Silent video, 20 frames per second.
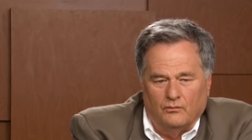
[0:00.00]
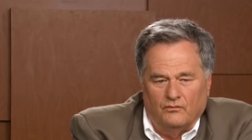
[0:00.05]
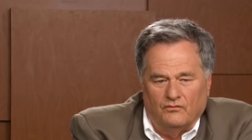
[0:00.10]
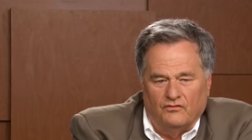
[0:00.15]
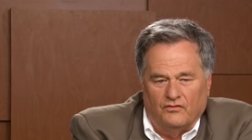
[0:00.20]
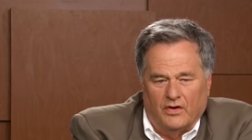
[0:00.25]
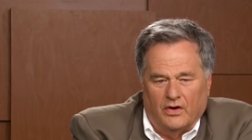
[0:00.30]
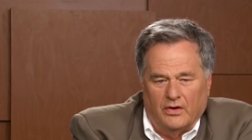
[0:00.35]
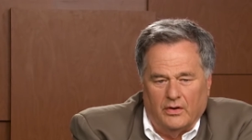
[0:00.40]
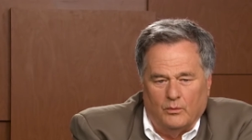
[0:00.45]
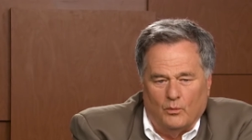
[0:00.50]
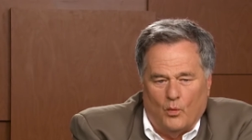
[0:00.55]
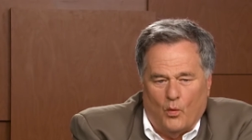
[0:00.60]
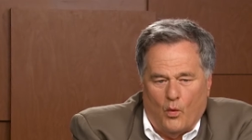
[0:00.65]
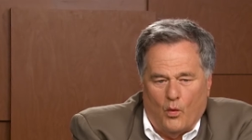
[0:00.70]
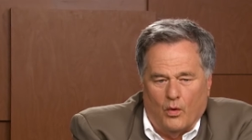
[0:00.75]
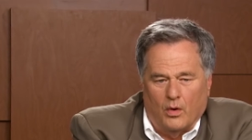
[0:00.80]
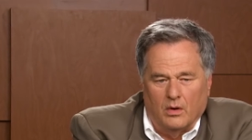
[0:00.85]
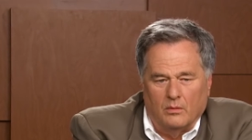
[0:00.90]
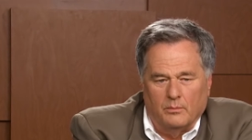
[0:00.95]
very
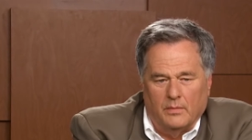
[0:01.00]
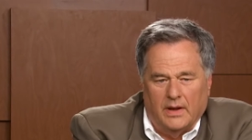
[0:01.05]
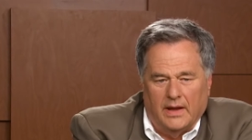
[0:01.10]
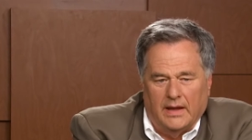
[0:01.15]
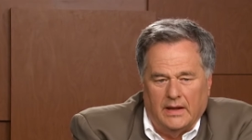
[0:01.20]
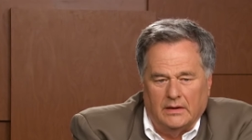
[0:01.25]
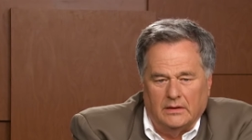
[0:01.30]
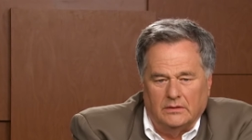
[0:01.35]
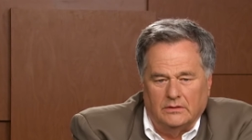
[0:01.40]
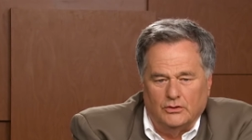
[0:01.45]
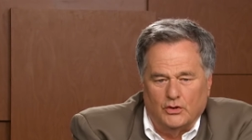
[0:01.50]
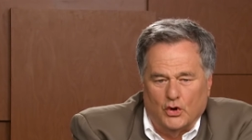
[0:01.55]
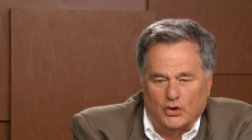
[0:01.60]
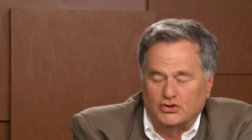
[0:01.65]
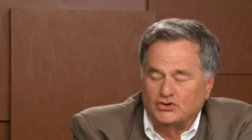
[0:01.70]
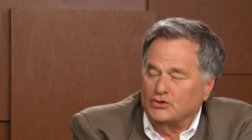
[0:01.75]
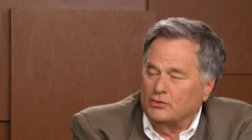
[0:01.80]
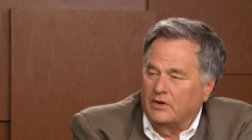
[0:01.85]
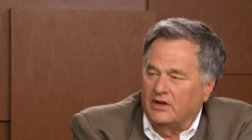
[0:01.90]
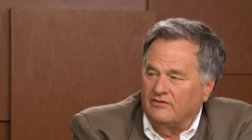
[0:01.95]
warm and
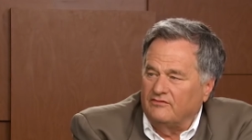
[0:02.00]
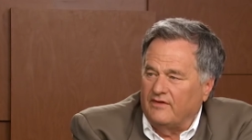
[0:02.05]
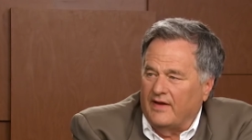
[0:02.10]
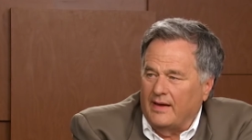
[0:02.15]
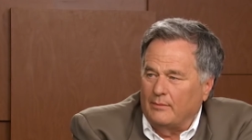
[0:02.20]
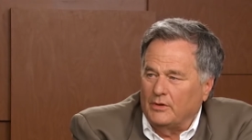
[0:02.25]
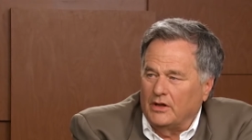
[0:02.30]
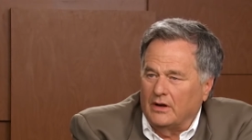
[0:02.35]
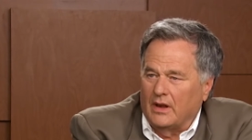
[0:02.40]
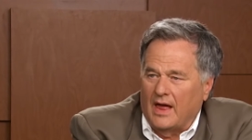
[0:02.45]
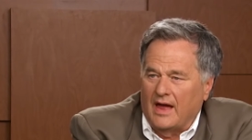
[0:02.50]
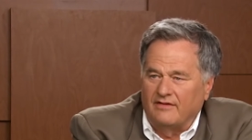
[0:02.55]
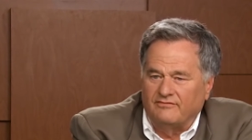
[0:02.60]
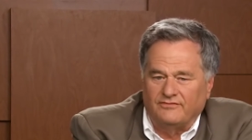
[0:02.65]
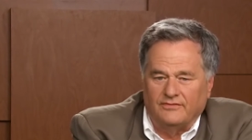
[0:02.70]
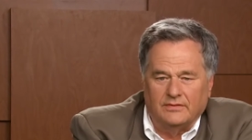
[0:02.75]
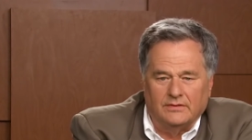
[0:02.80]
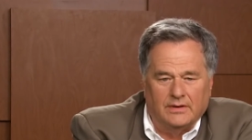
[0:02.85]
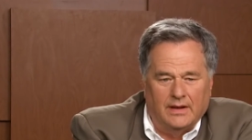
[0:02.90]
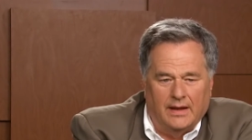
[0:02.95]
nurturing family
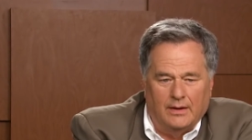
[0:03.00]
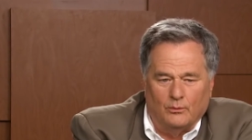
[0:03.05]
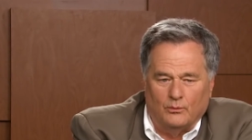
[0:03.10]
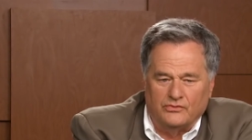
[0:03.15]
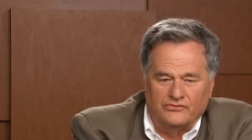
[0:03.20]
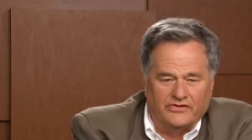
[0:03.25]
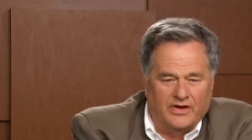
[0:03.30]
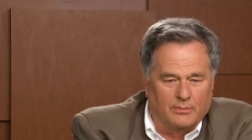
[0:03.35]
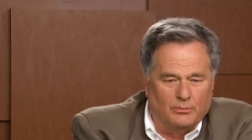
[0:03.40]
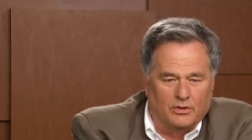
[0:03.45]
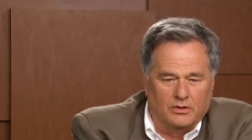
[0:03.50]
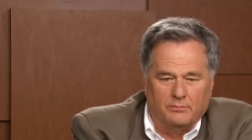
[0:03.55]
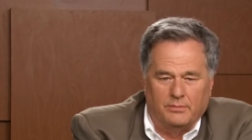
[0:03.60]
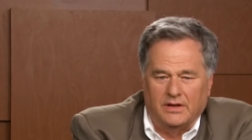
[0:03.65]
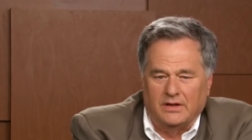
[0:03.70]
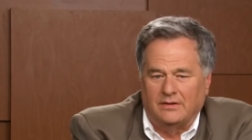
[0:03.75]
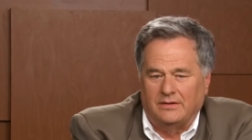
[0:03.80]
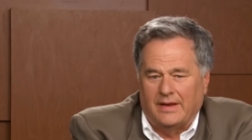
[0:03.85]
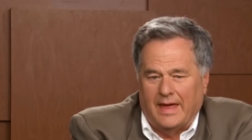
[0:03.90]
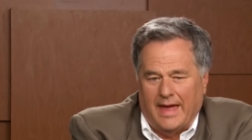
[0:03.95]
life and was able to
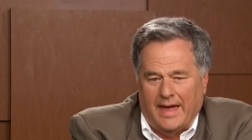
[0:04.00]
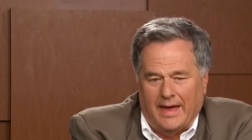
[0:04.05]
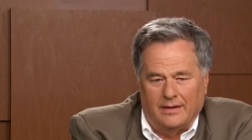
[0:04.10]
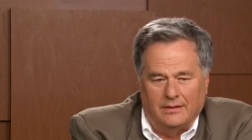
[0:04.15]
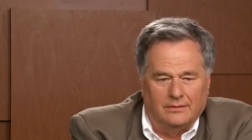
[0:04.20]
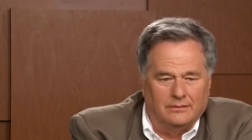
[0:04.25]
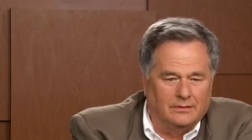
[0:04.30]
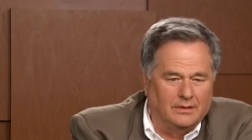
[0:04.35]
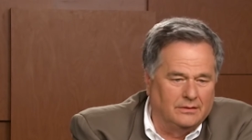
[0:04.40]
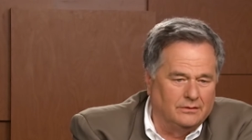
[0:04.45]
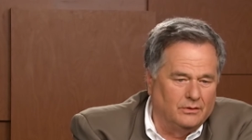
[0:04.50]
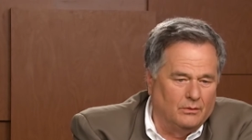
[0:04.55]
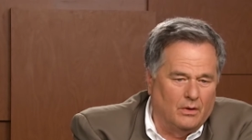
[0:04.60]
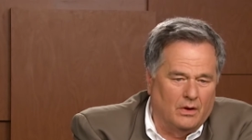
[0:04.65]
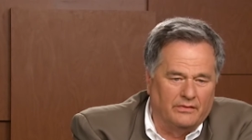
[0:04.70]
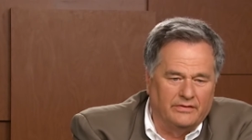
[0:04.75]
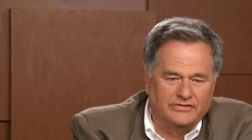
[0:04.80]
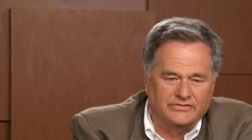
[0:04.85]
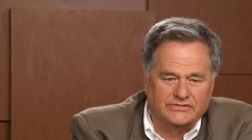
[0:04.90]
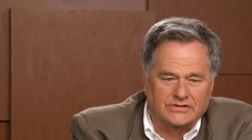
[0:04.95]
be a dad and do
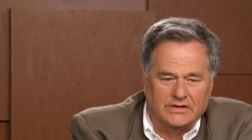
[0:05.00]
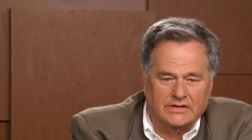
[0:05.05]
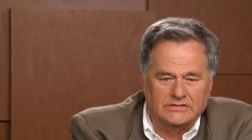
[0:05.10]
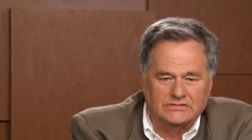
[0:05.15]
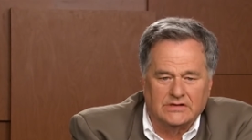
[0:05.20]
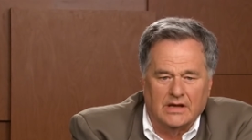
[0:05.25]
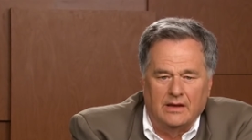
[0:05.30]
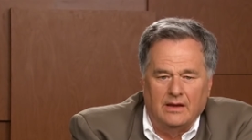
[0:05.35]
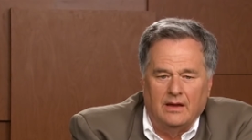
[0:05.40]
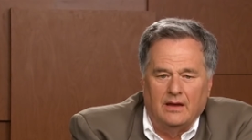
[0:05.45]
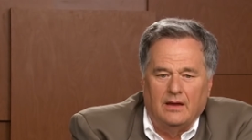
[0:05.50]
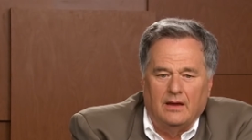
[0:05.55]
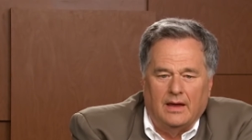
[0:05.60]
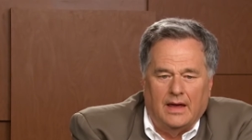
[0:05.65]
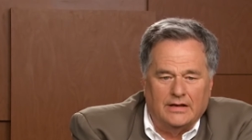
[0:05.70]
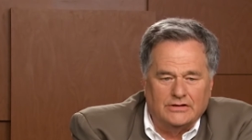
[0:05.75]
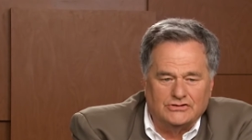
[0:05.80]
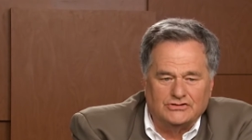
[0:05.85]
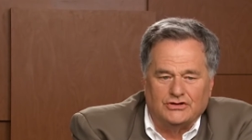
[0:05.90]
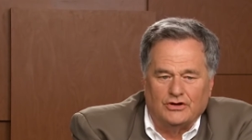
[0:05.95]
all these things
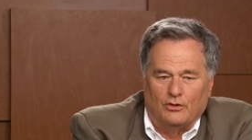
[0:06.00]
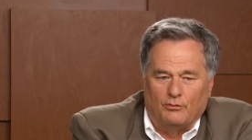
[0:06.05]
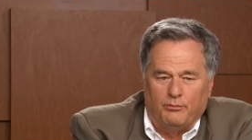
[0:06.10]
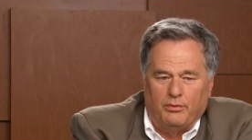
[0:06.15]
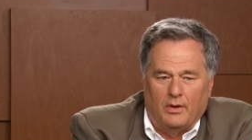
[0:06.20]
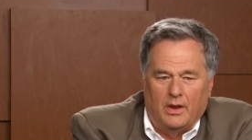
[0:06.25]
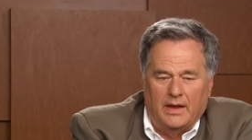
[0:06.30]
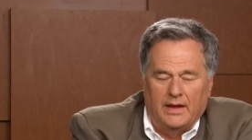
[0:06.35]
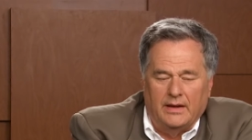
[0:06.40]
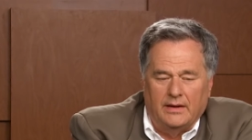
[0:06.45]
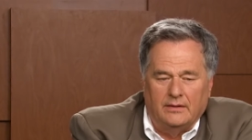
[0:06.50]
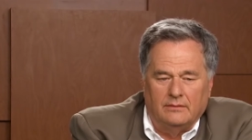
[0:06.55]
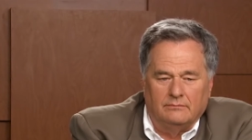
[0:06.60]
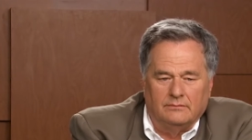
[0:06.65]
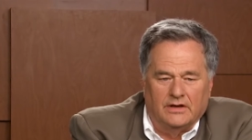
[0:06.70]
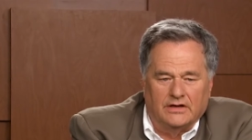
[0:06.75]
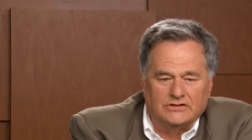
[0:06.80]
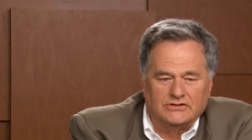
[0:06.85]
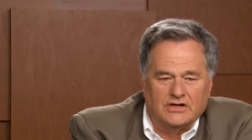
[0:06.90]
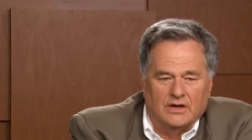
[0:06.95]
and still play
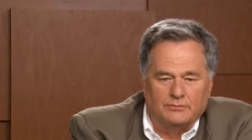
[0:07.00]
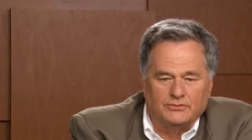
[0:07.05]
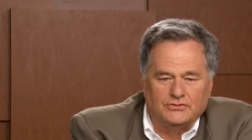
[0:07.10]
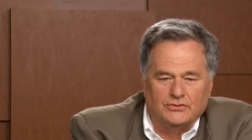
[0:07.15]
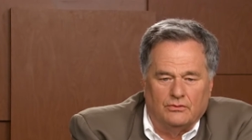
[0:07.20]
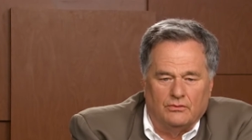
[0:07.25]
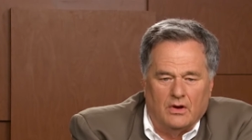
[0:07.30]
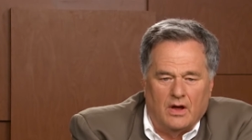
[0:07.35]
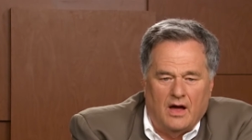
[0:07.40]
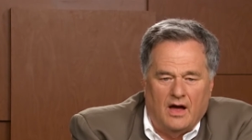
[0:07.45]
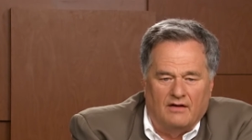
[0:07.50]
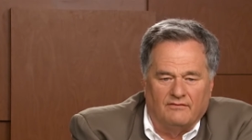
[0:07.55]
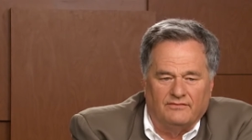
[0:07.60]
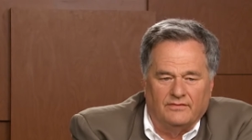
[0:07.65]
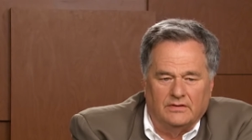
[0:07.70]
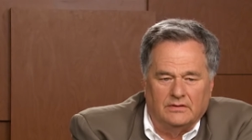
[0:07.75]
exceptional golf.